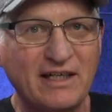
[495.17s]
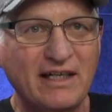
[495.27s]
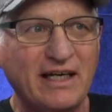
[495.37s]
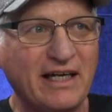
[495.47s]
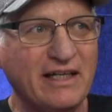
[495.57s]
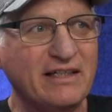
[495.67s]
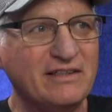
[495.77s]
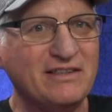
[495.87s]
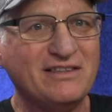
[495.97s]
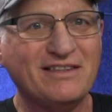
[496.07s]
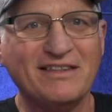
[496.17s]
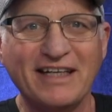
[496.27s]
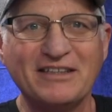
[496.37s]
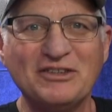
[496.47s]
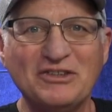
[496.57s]
is
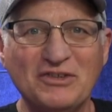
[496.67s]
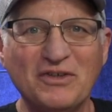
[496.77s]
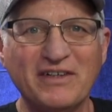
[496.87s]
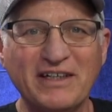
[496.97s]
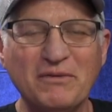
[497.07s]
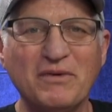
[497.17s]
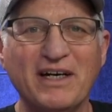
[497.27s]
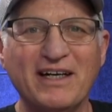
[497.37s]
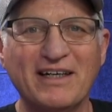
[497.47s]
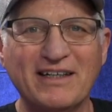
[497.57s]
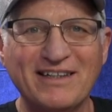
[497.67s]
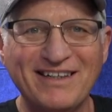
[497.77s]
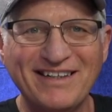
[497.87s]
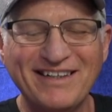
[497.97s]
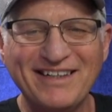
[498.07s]
like the story where
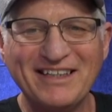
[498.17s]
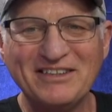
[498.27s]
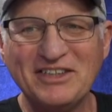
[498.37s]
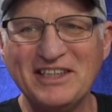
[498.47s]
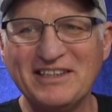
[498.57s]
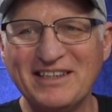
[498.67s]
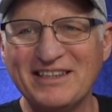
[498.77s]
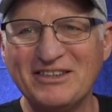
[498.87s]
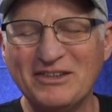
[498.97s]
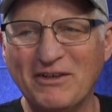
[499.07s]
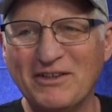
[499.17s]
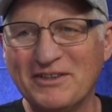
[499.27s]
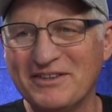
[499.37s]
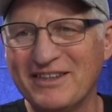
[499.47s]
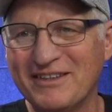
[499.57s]
Jesus
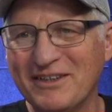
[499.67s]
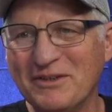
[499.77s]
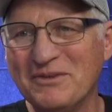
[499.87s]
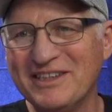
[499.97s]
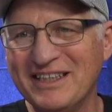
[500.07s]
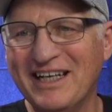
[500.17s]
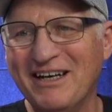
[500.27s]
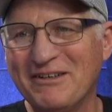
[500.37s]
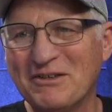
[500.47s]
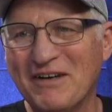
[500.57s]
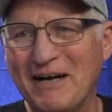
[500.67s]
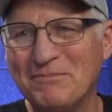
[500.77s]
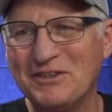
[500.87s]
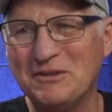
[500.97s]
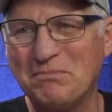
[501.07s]
told who was the guy who grabbed
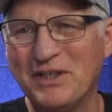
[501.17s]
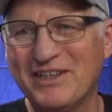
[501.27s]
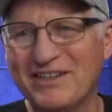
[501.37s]
the spear